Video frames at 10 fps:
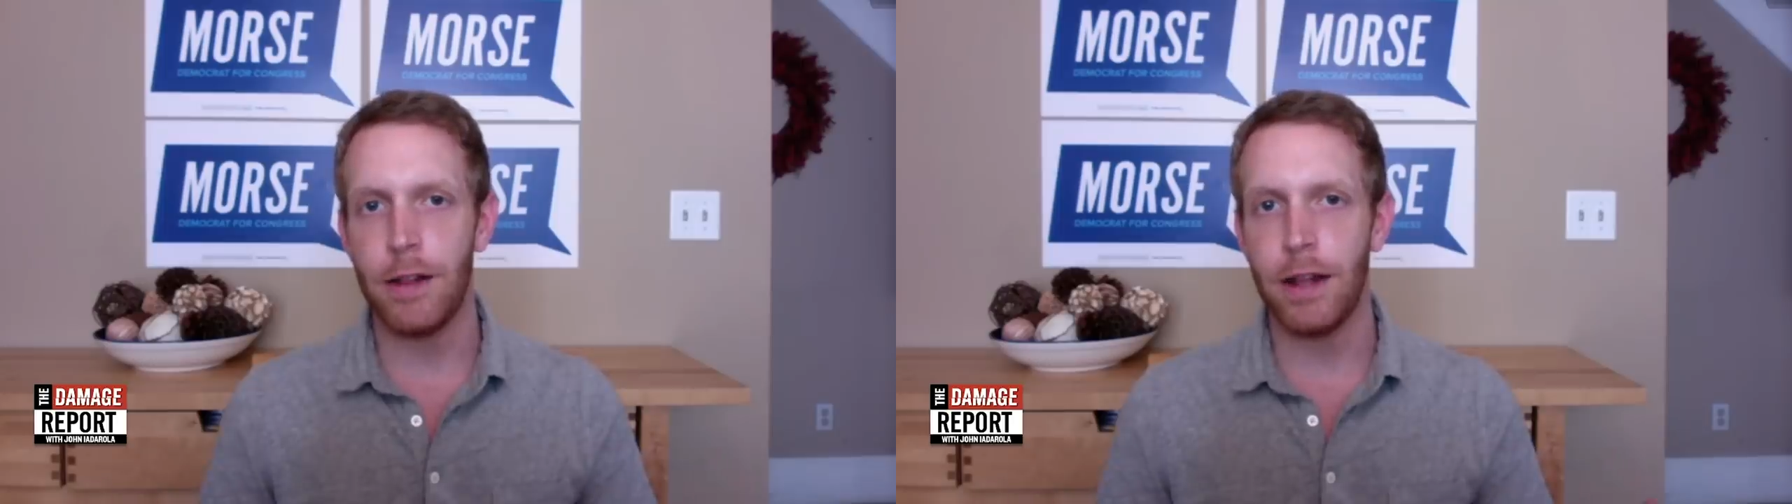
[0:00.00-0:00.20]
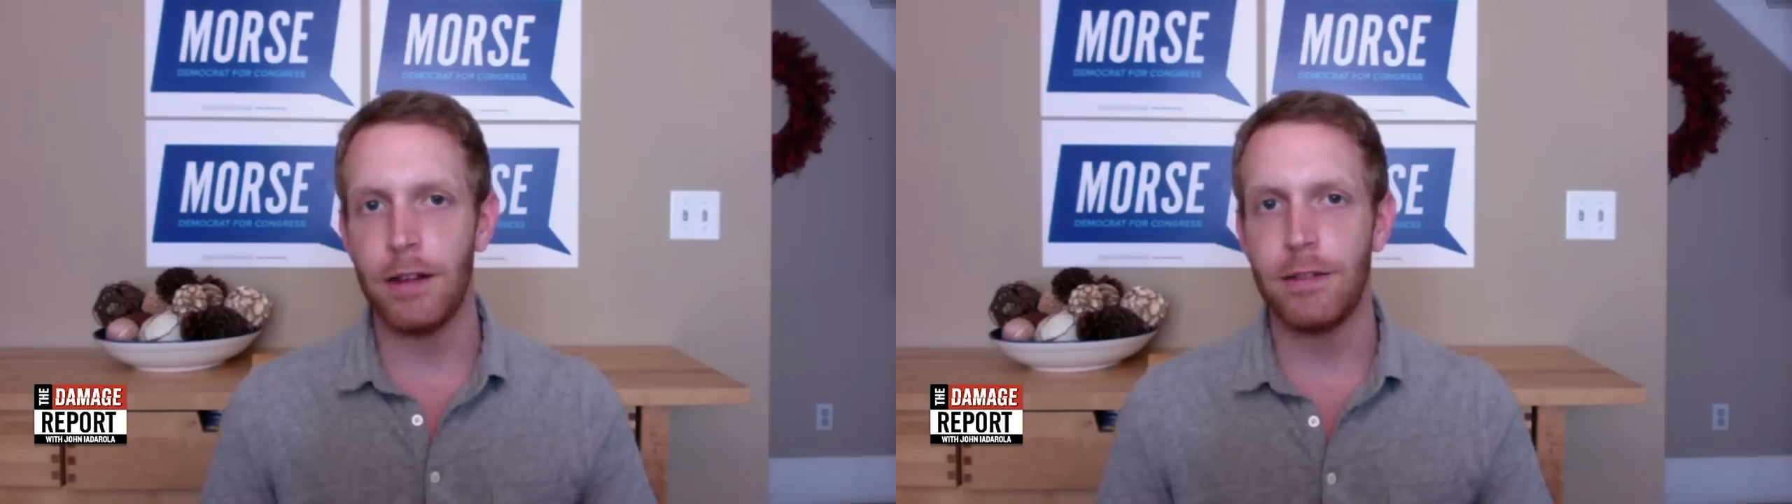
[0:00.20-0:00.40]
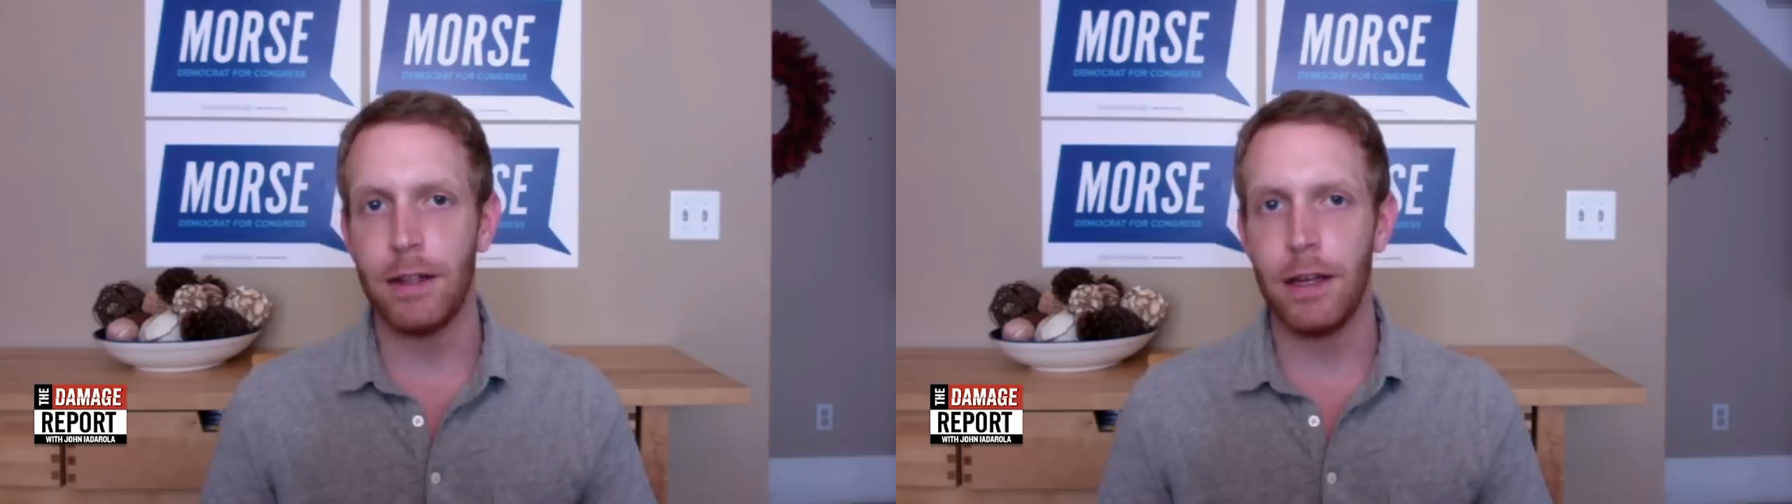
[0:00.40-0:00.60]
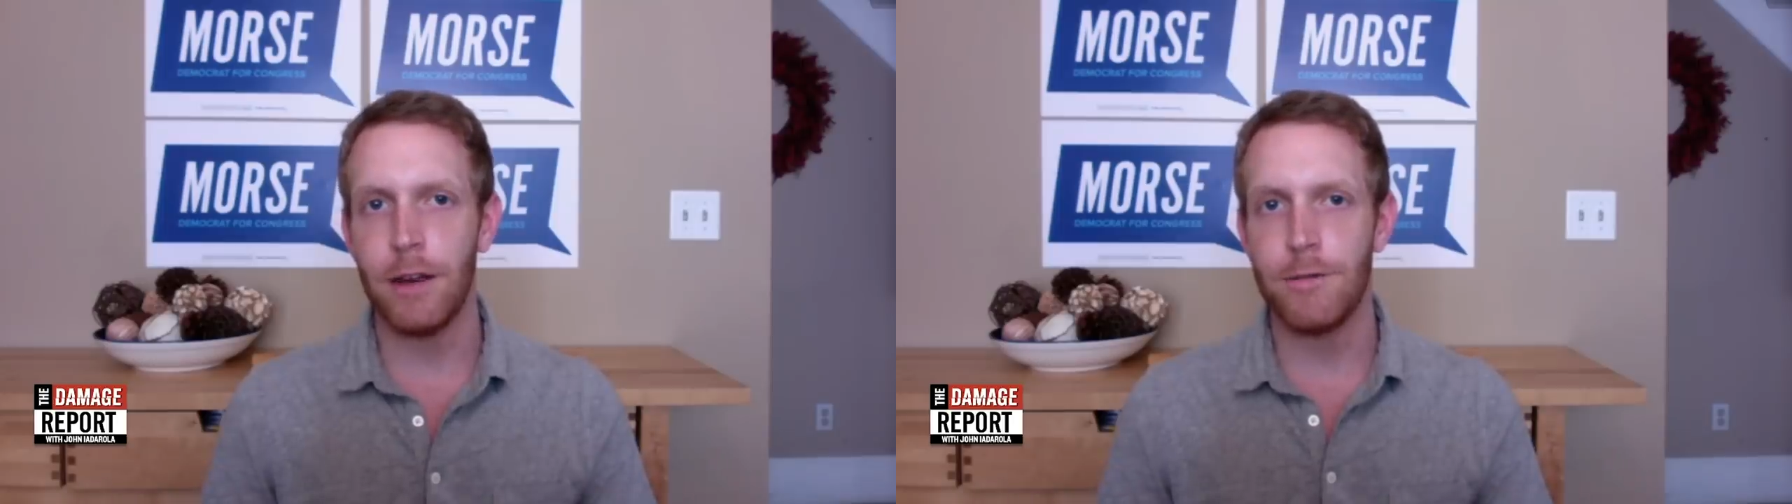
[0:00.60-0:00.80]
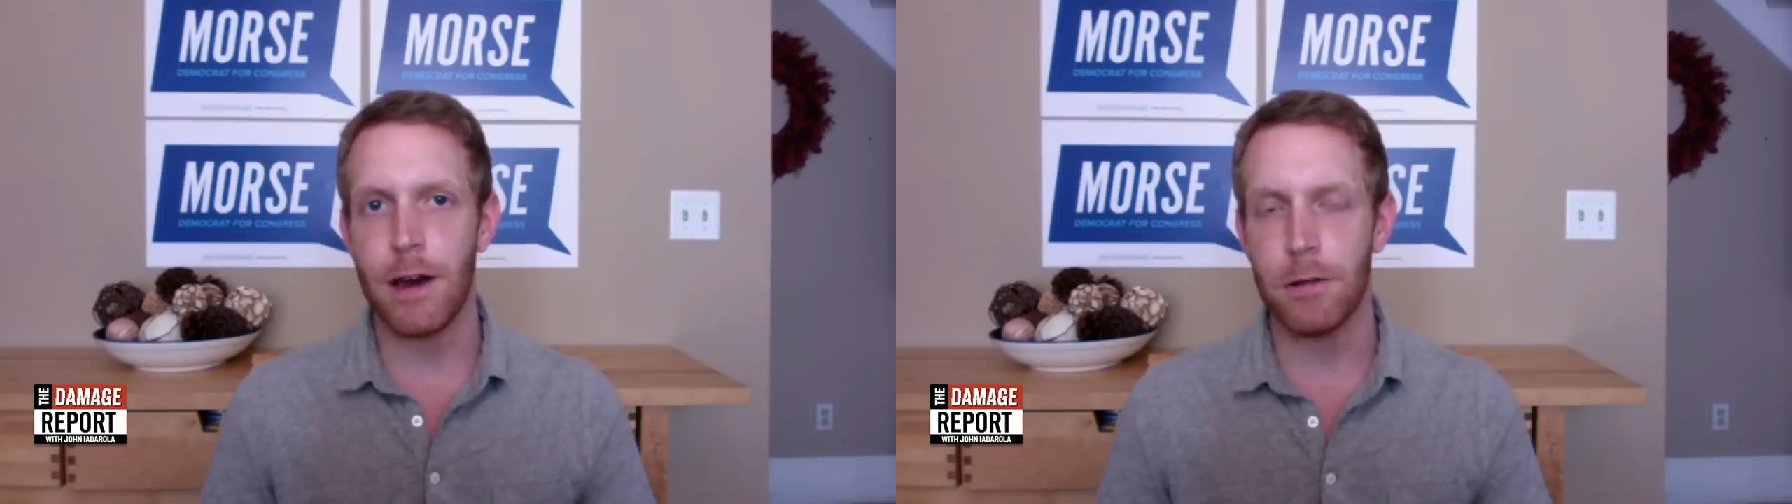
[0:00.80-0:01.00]
and they see
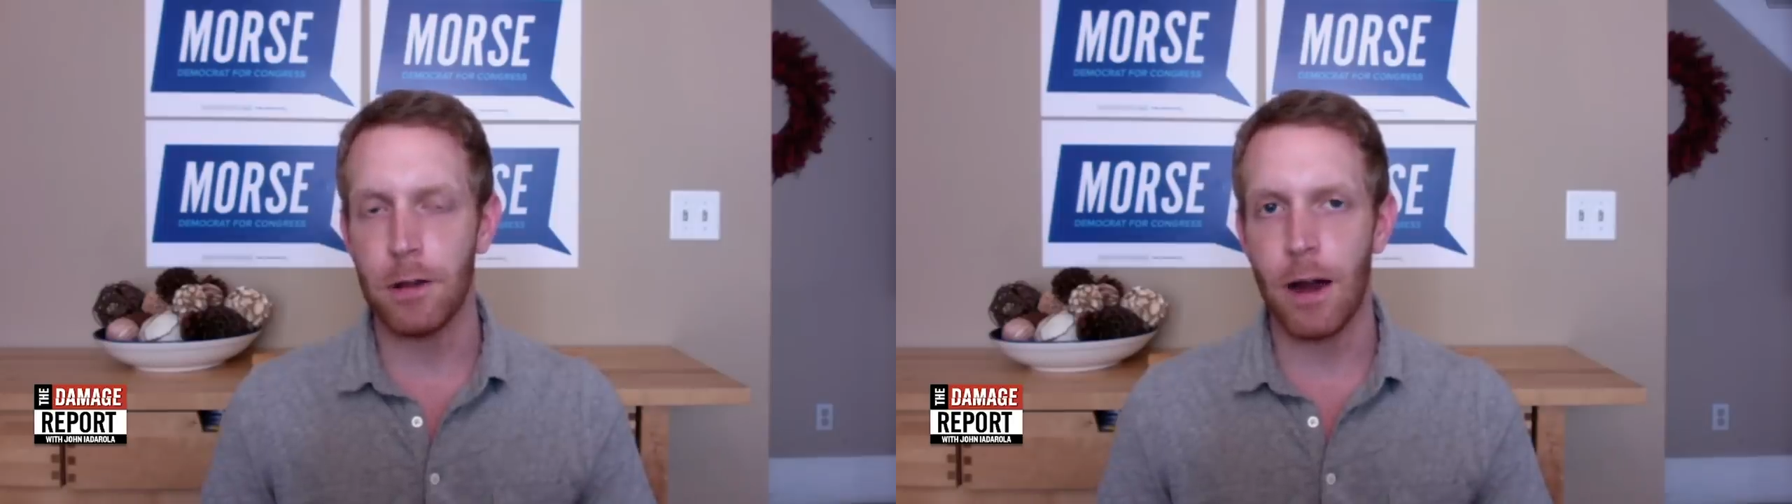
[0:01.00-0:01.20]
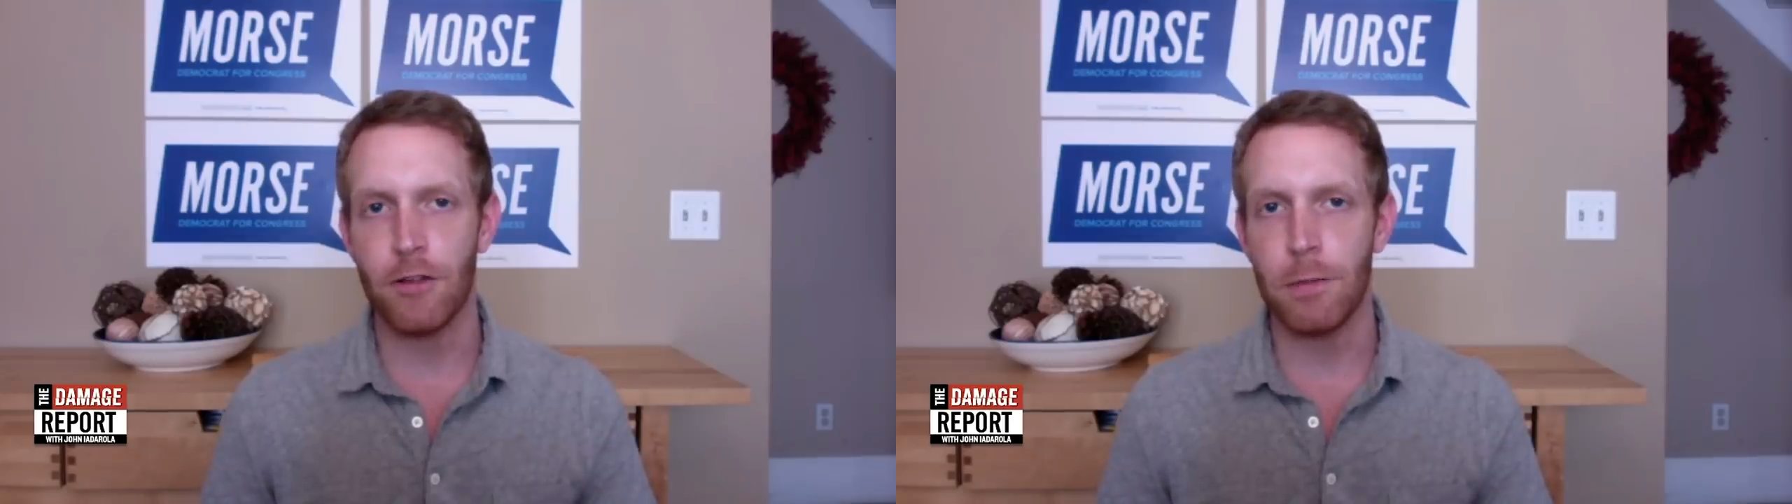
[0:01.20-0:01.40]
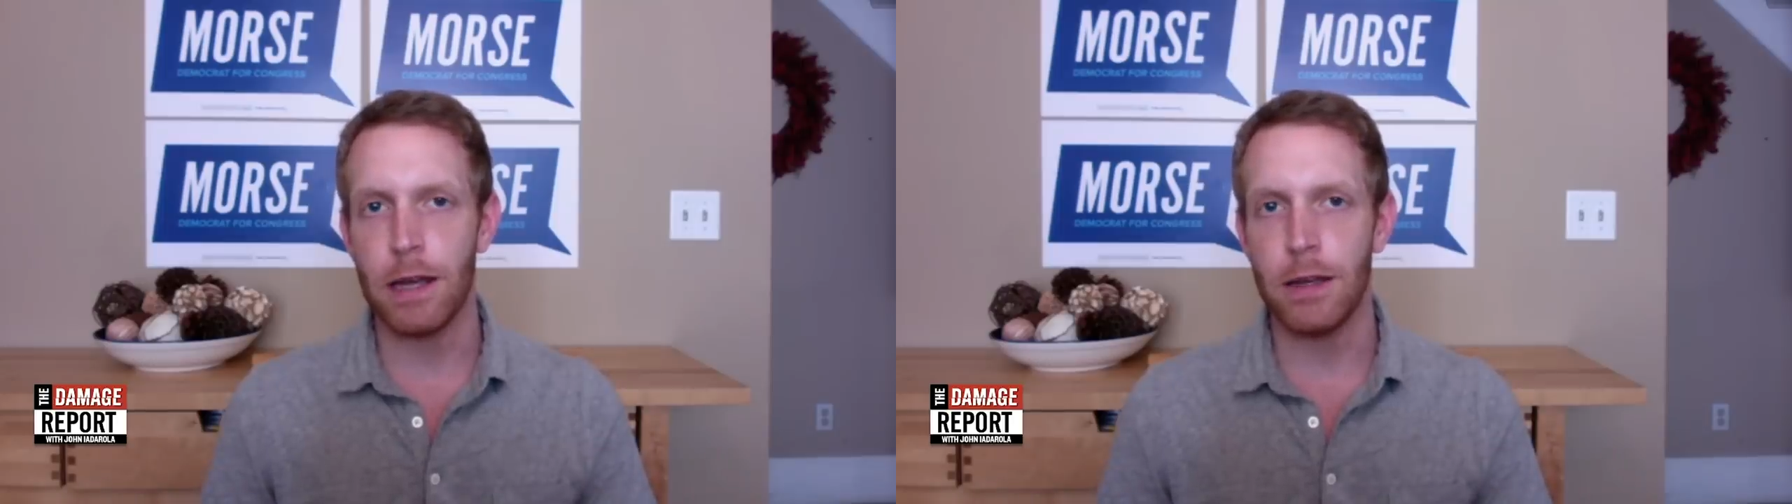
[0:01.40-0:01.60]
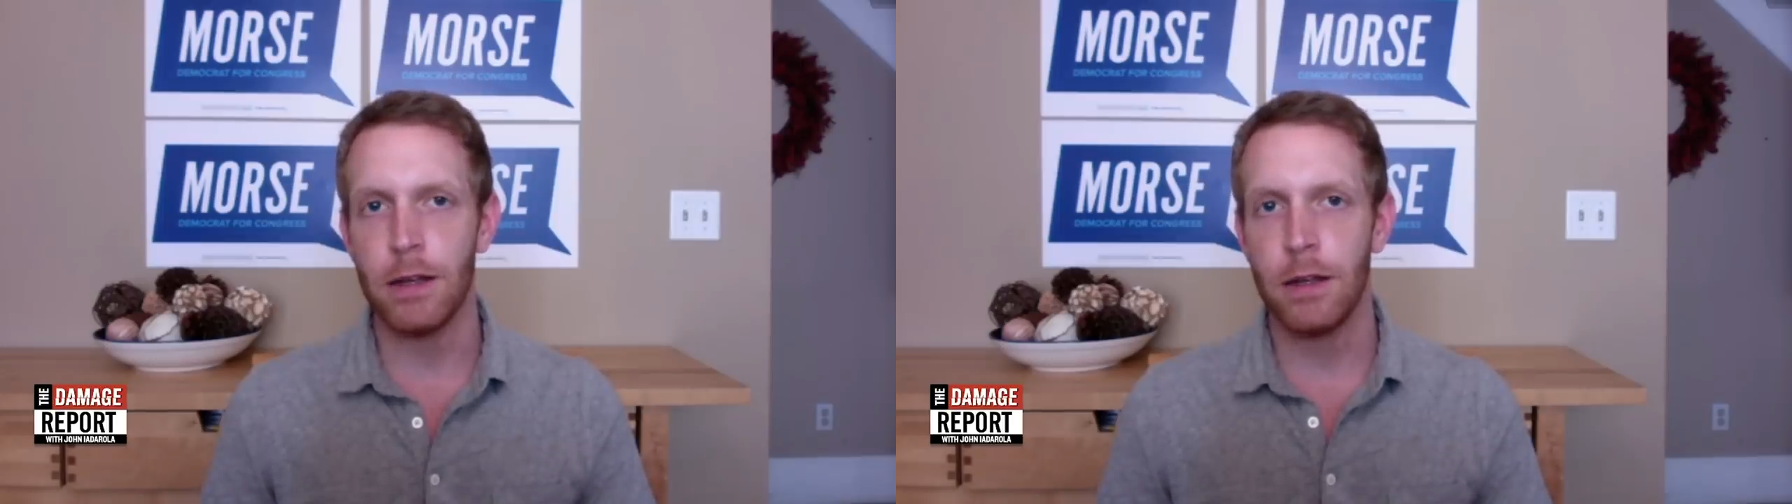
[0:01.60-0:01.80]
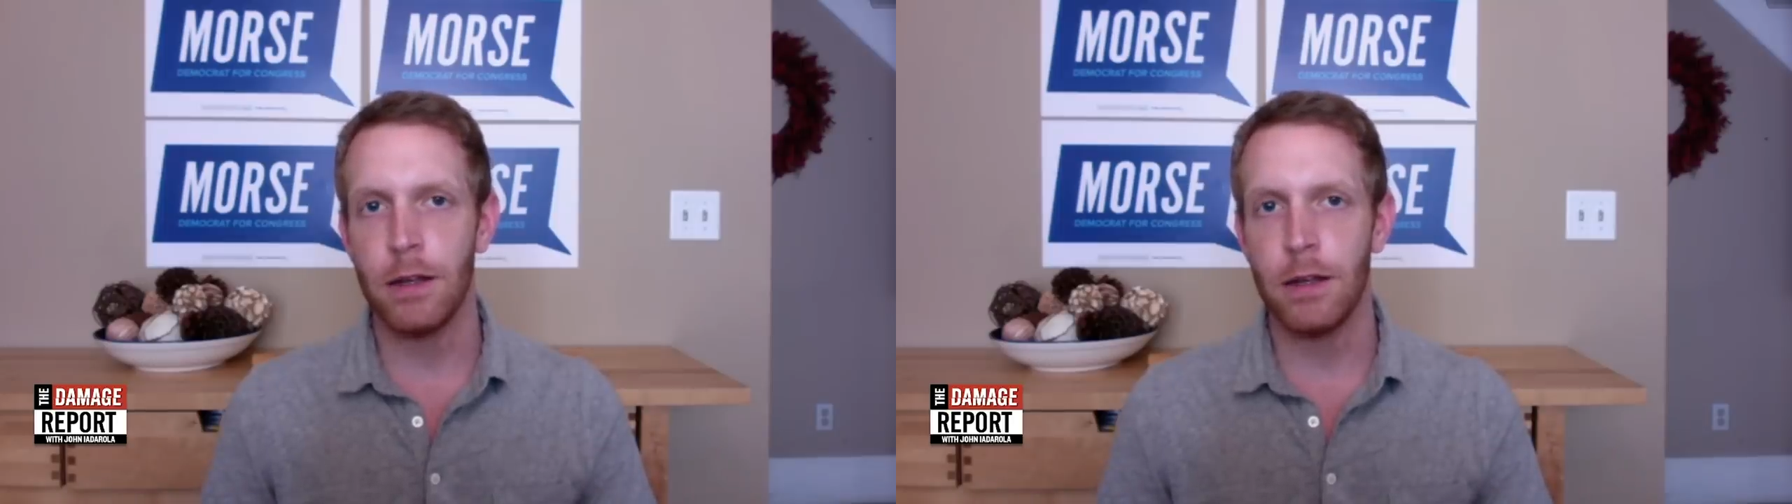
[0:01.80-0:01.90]
a federal government,